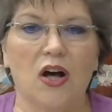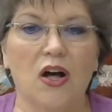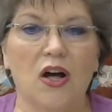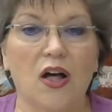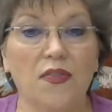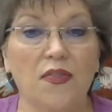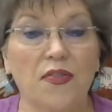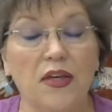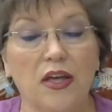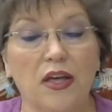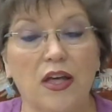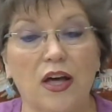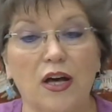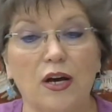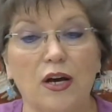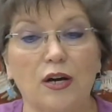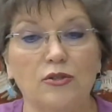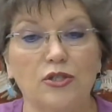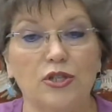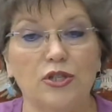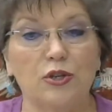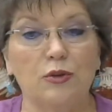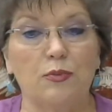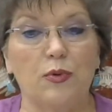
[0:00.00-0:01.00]
On the
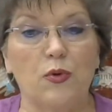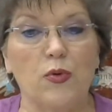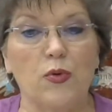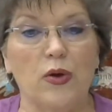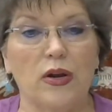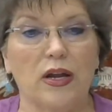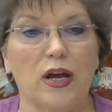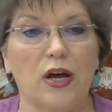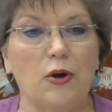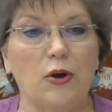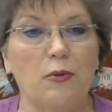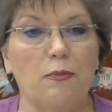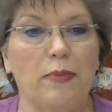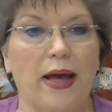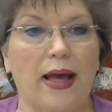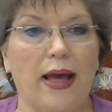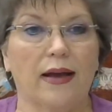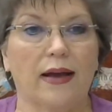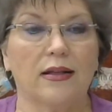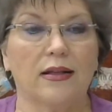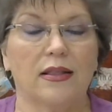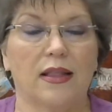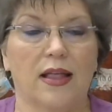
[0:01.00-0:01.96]
Go 2.0 bag